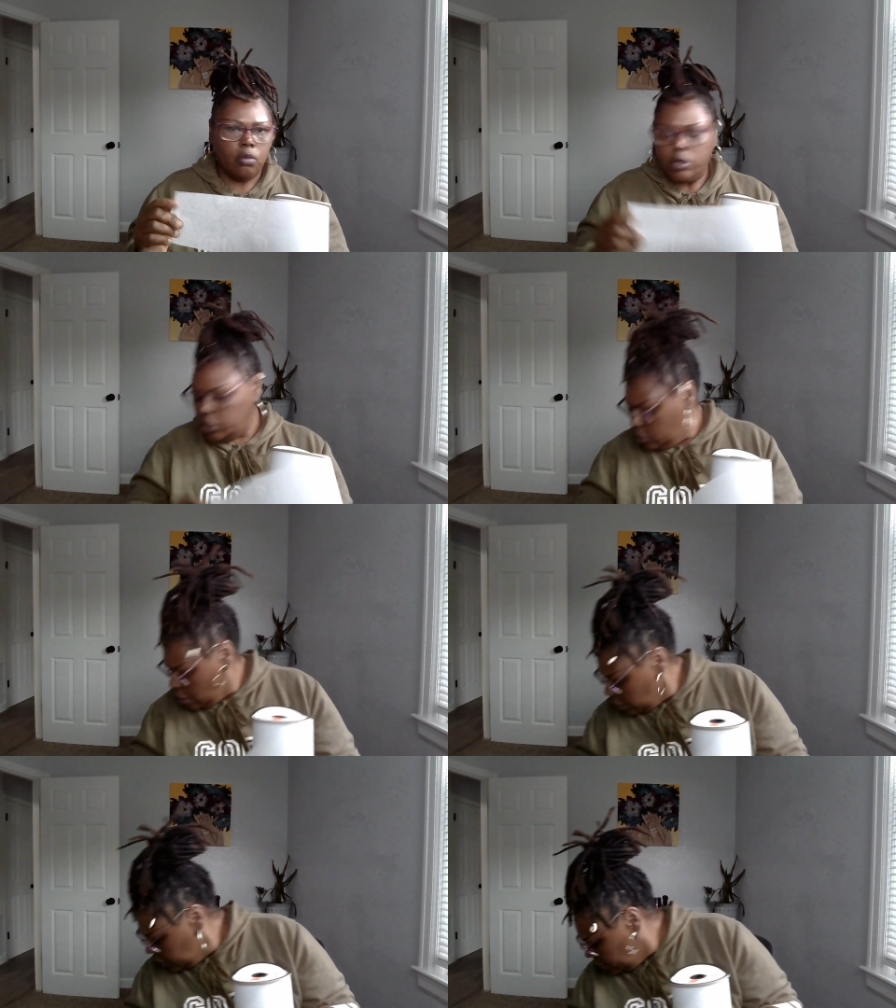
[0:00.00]
what do you
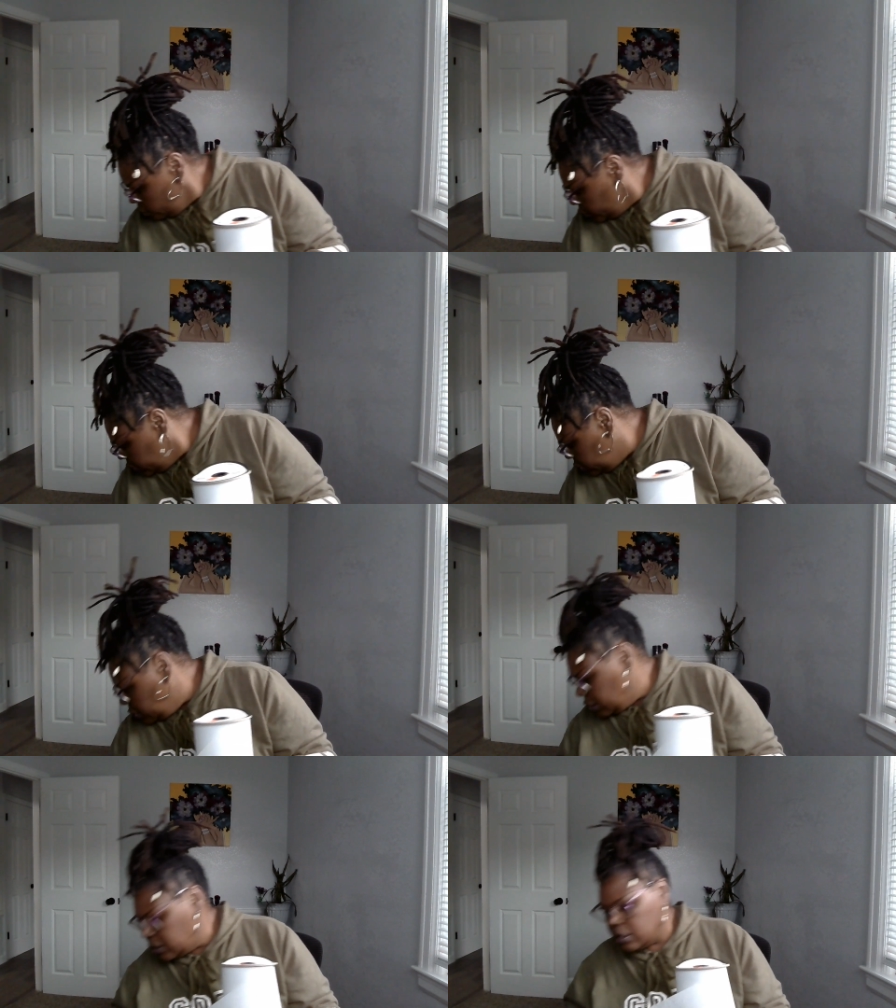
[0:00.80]
call that
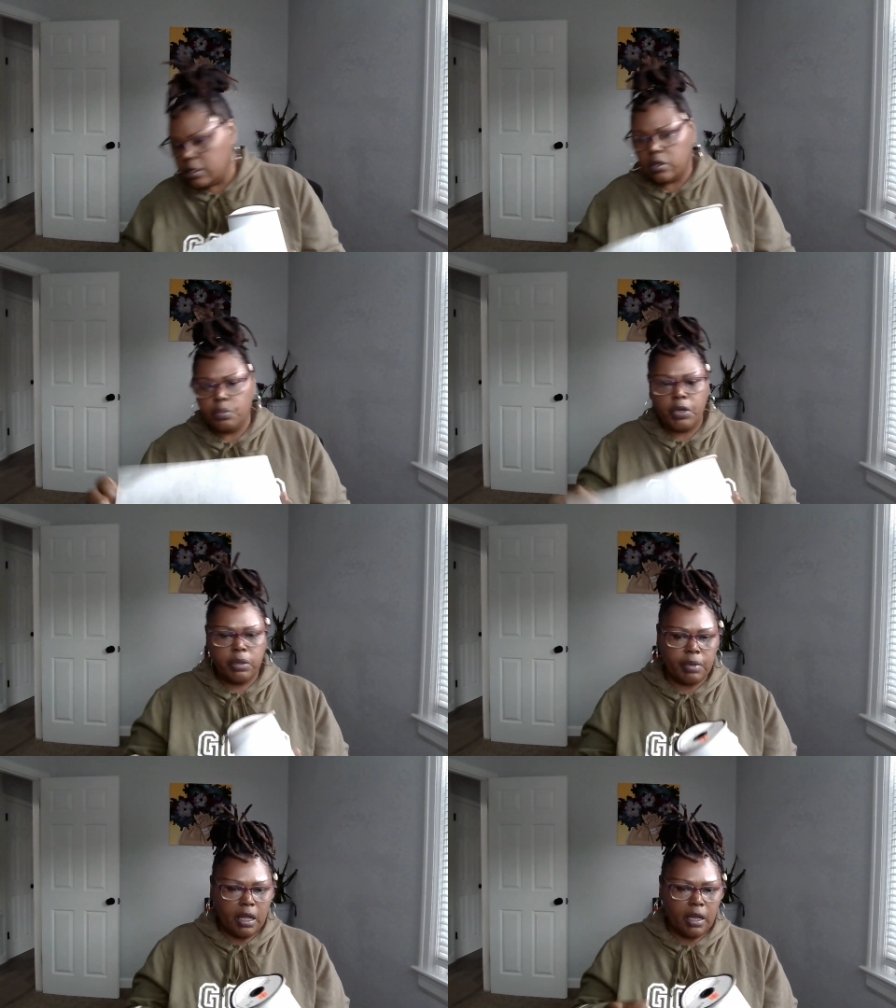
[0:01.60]
when uh, you
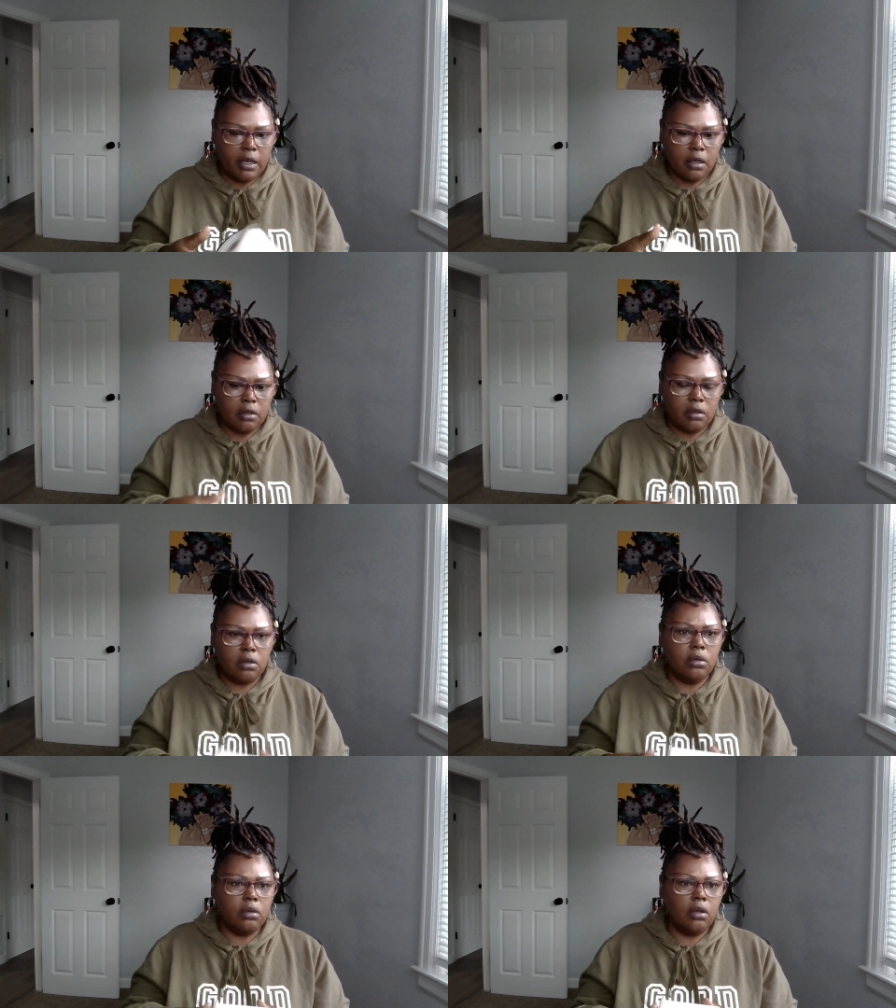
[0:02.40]
put it behind the
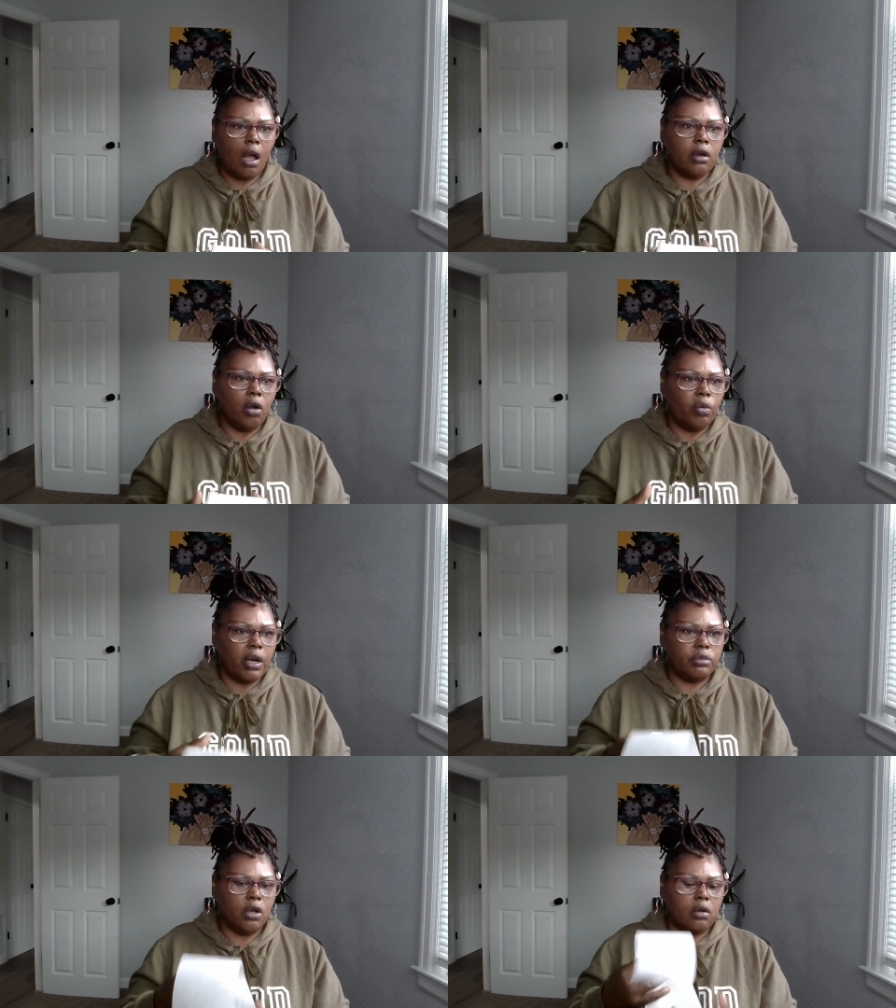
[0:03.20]
you, y'all know
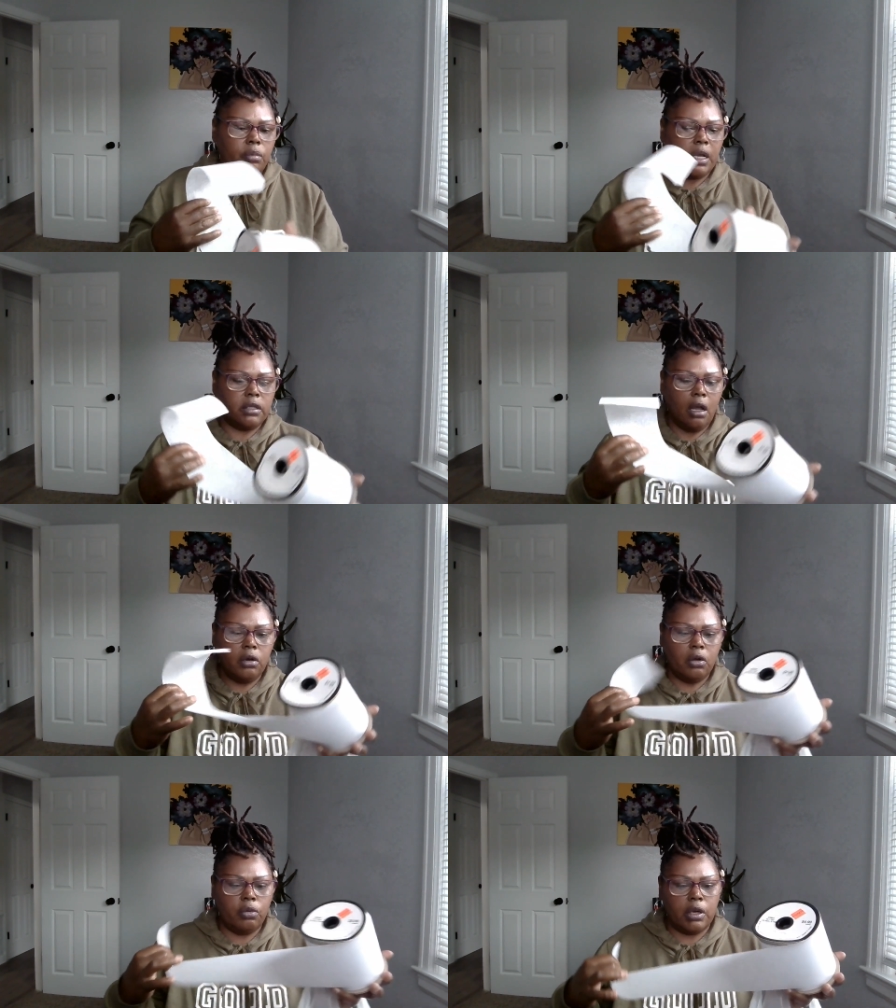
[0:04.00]
what i'm talking about
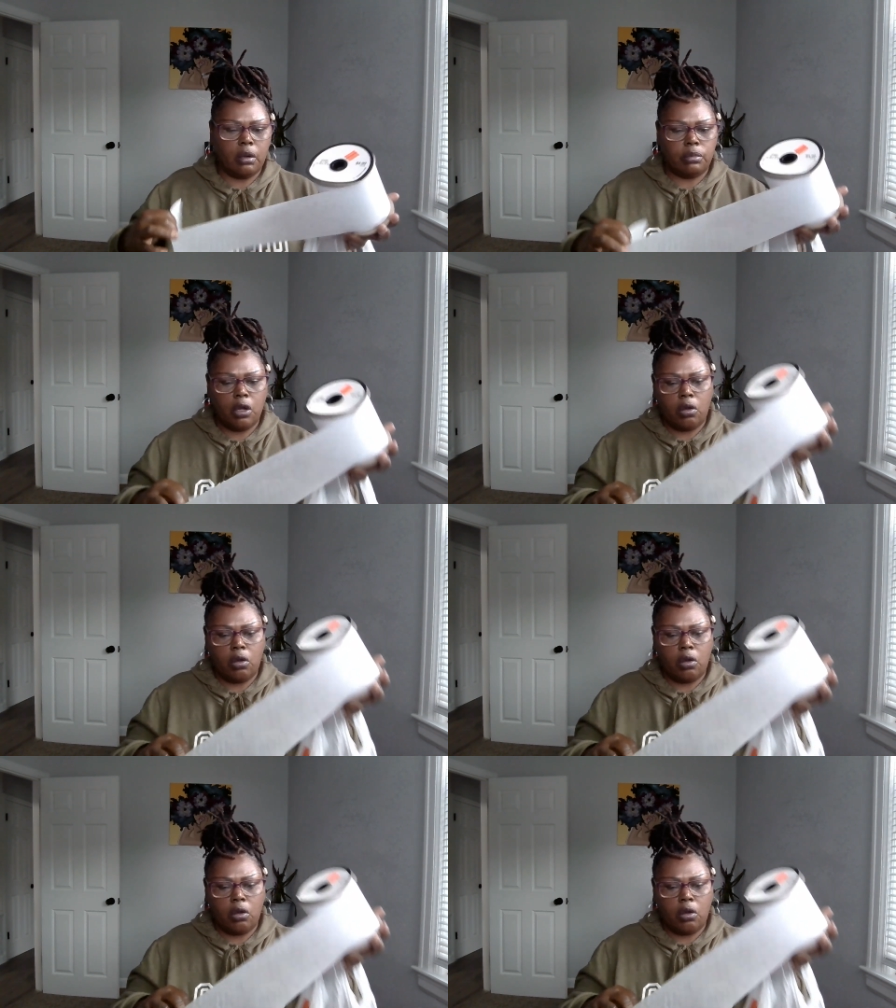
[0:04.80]
y'all know what i'm